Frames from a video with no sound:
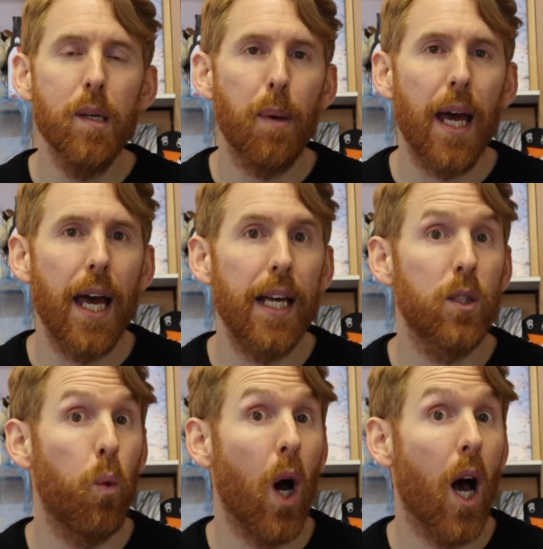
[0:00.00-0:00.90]

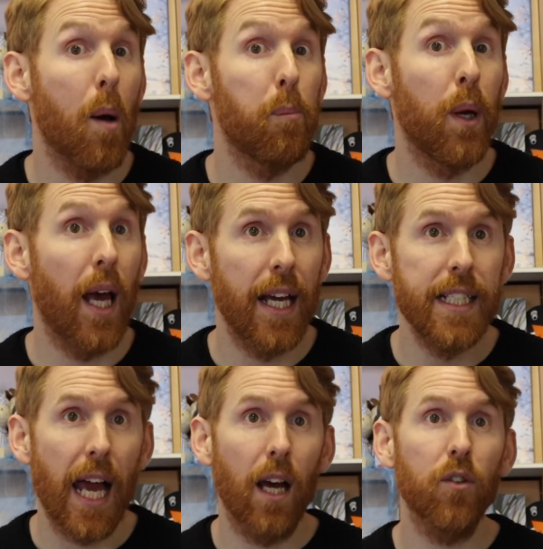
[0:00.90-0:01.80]
bears were up and
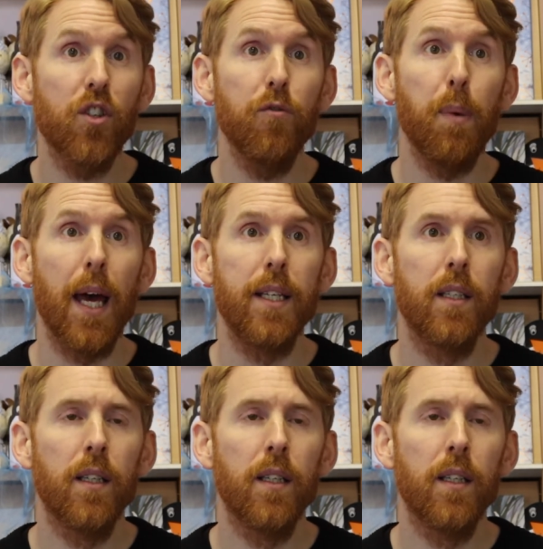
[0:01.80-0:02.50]
out of bed,